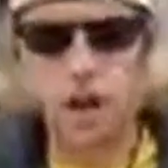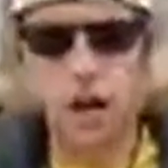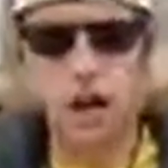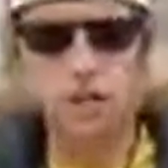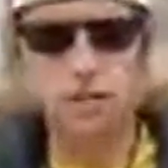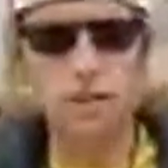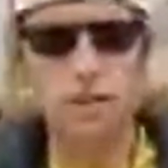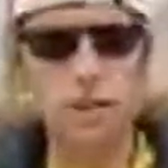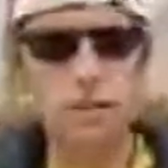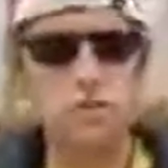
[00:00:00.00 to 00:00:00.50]

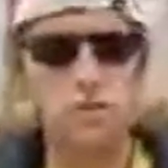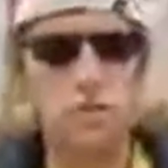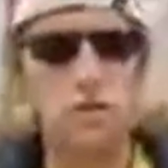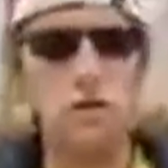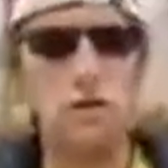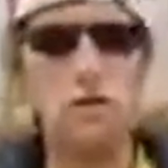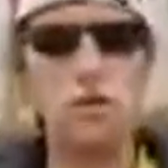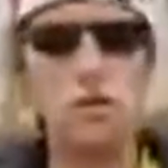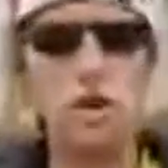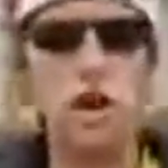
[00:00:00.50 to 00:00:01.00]
If he
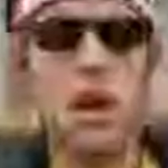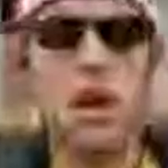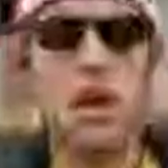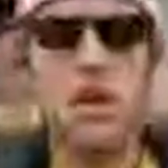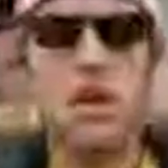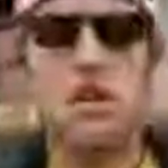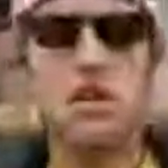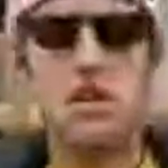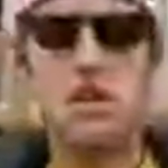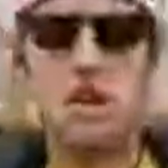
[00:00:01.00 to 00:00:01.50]
approves,
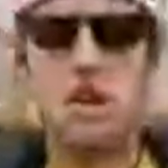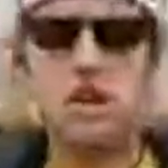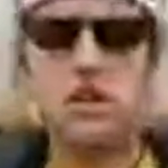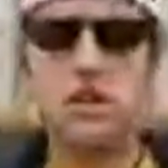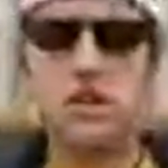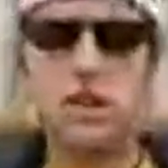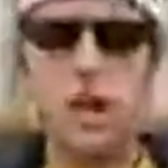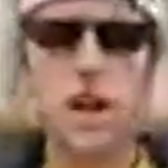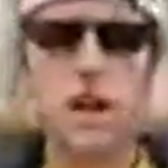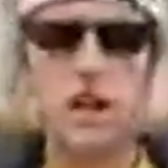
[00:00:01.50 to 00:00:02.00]
he shall
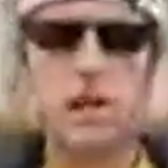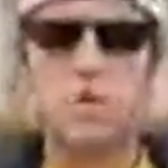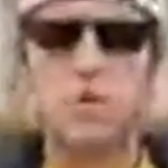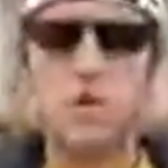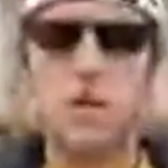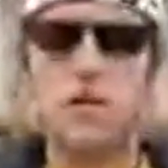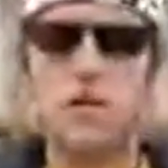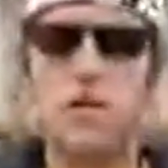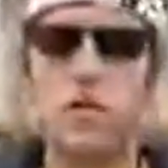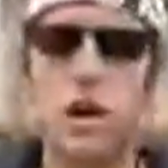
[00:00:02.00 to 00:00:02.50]
sign it,
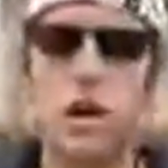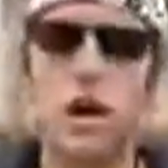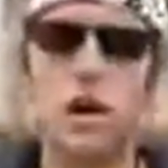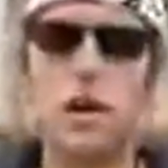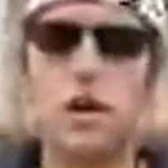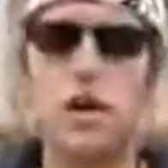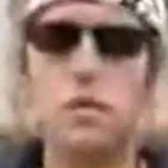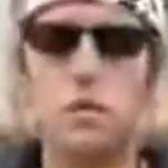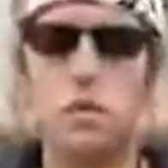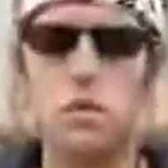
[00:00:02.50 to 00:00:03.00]
but if
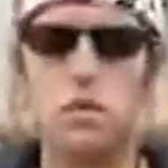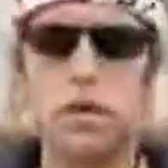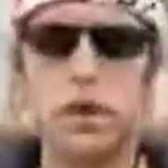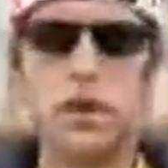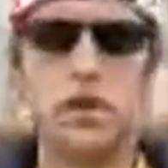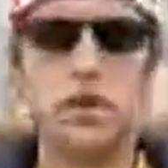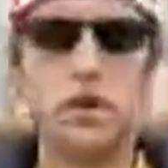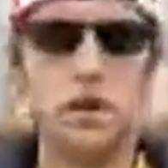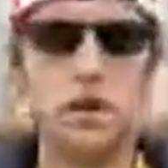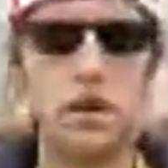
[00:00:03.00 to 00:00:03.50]
not, he will
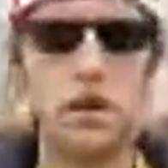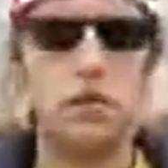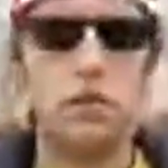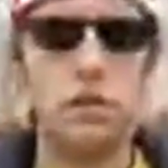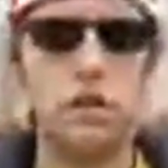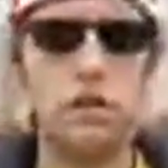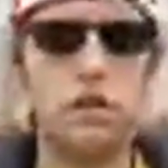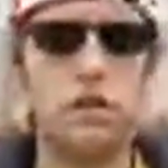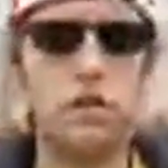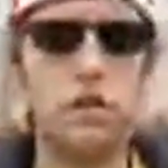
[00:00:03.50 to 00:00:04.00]
return it
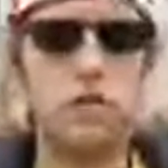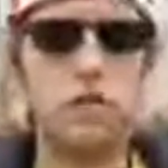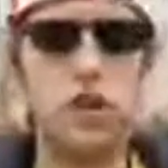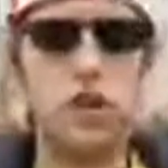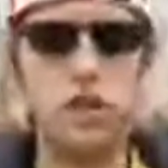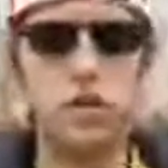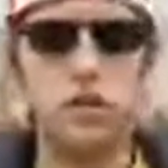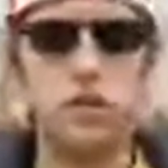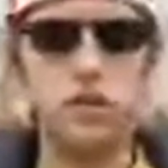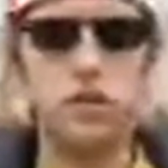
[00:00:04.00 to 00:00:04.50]
with his
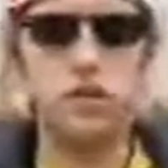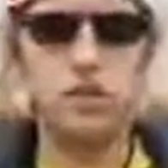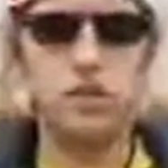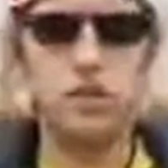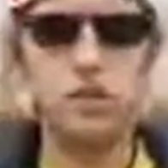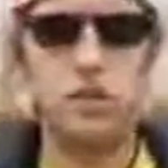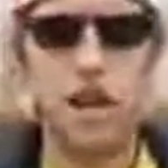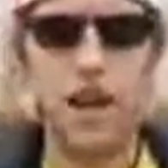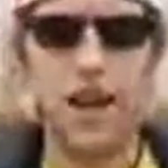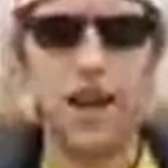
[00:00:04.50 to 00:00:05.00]
objections
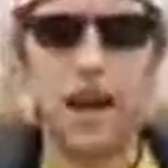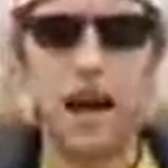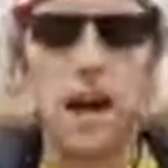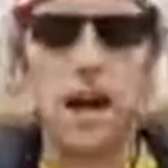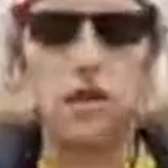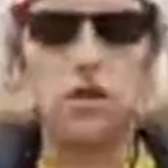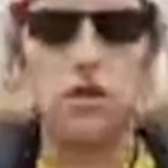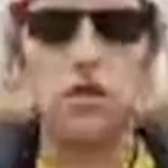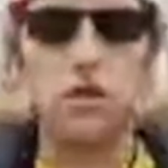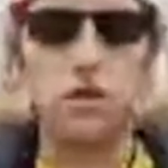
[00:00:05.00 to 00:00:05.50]
to that
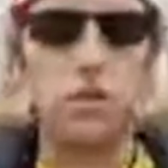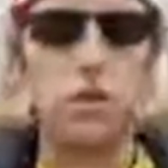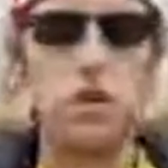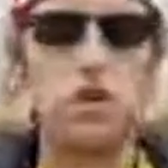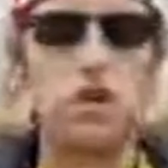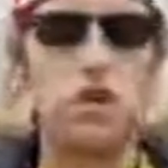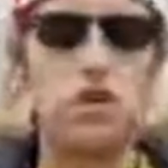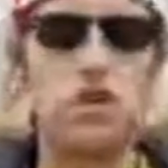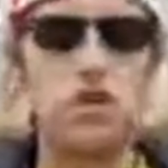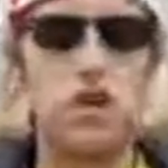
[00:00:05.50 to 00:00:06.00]
House in
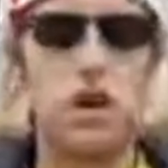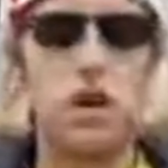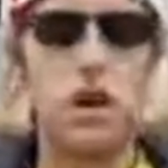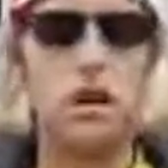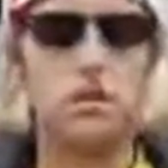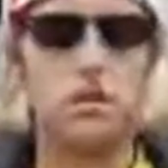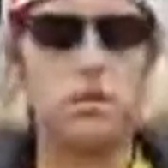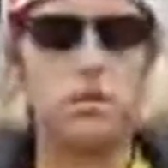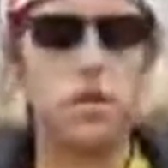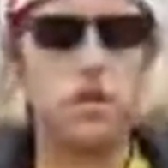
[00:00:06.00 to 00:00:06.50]
which it shall
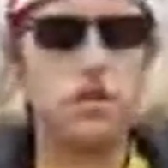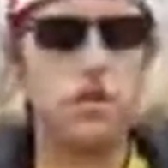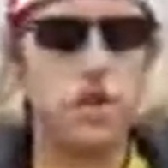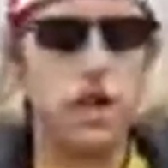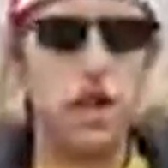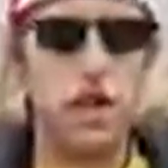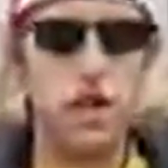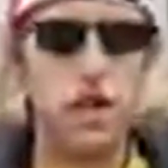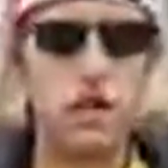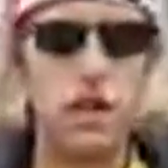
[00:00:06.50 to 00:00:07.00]
have
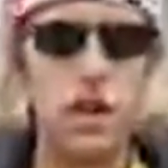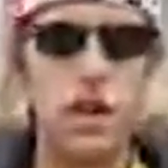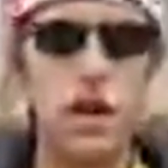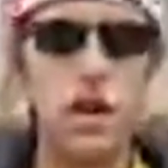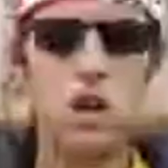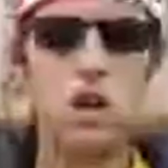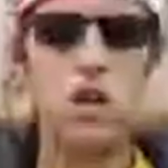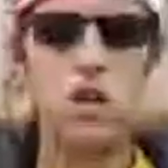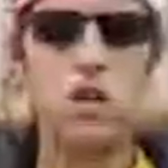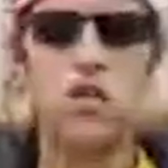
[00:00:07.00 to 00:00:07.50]
originated,
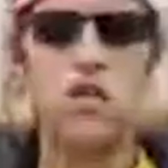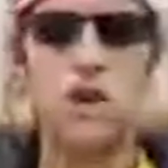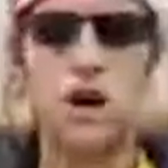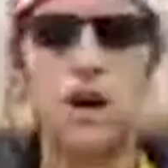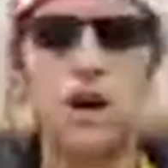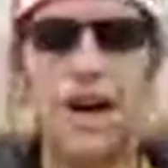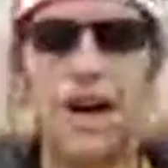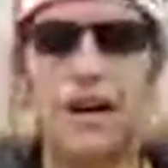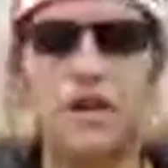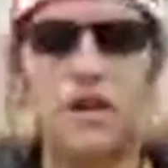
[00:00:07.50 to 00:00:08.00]
who
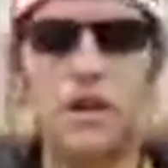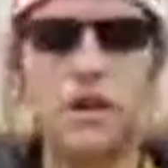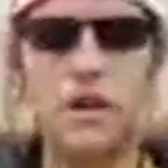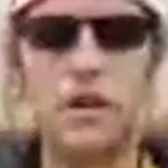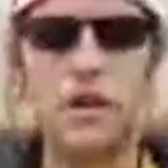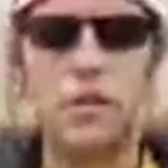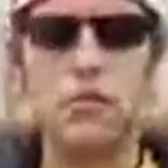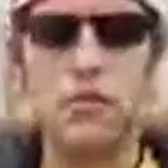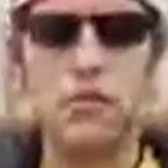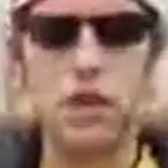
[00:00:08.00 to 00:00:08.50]
shall enter
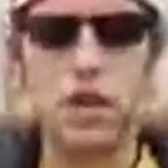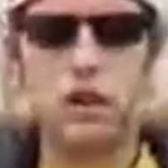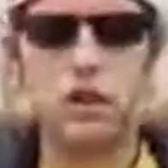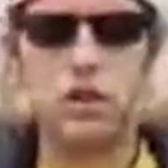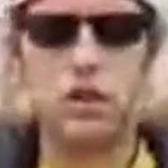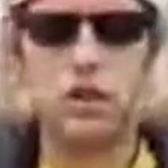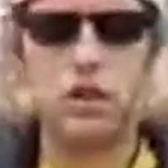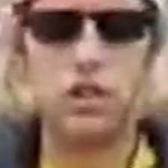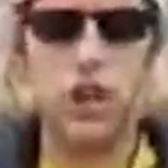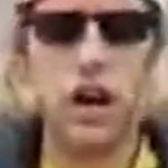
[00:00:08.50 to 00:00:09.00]
the
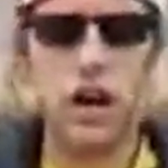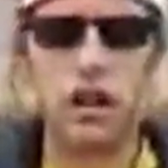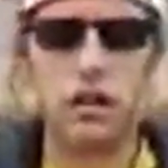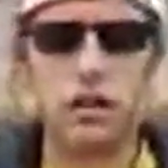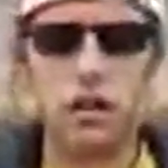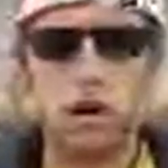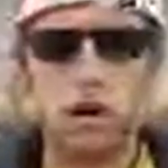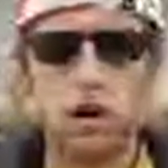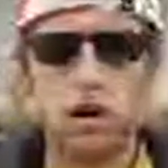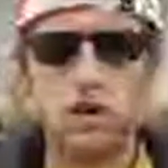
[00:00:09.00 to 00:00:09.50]
objections
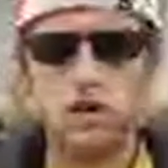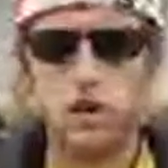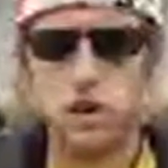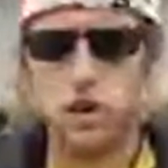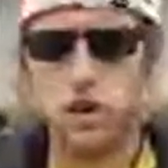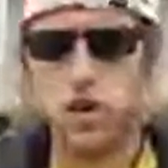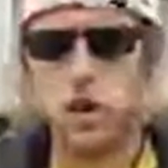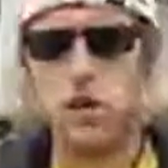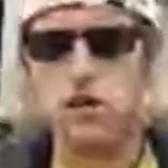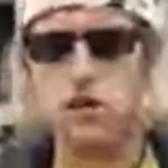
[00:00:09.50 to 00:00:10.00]
at large
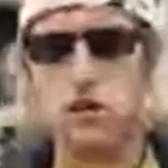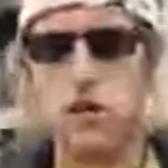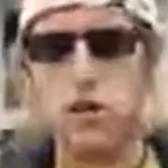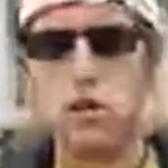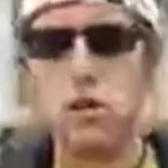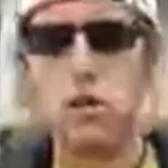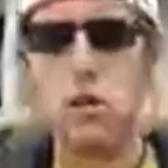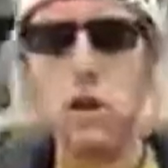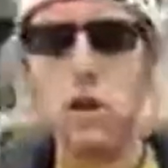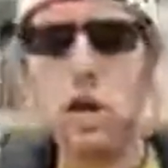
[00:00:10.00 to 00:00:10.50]
on their
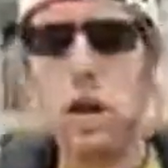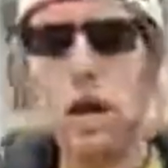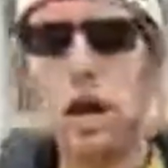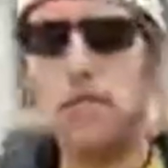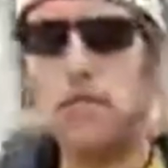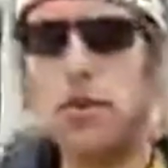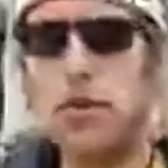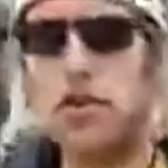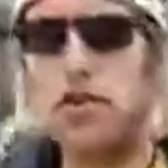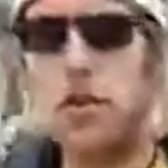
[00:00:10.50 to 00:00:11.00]
journal
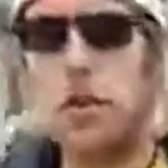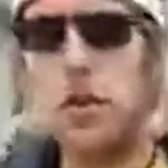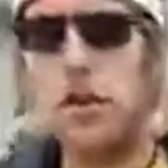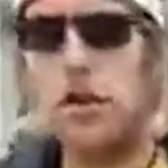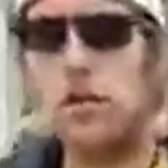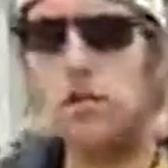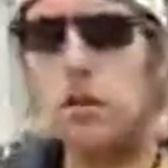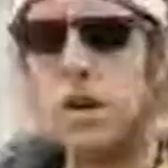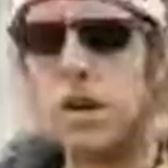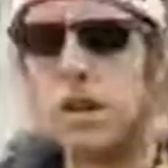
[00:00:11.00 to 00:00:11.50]
and proceed
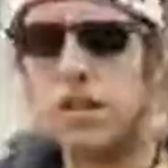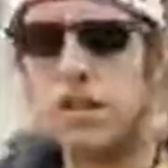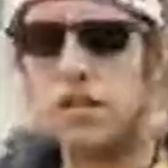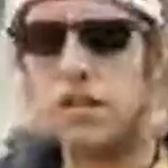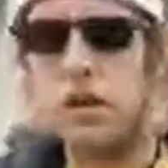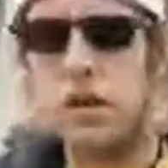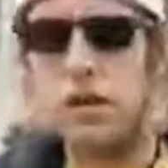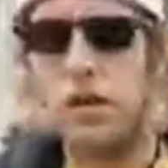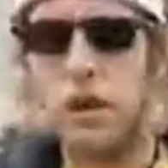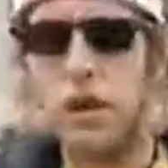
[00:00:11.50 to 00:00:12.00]
to
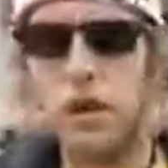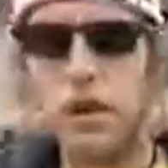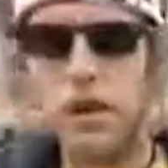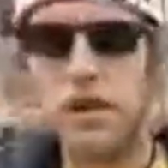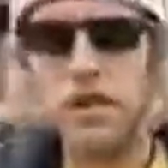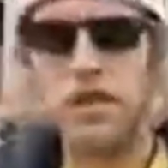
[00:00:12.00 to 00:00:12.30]
reconsider it.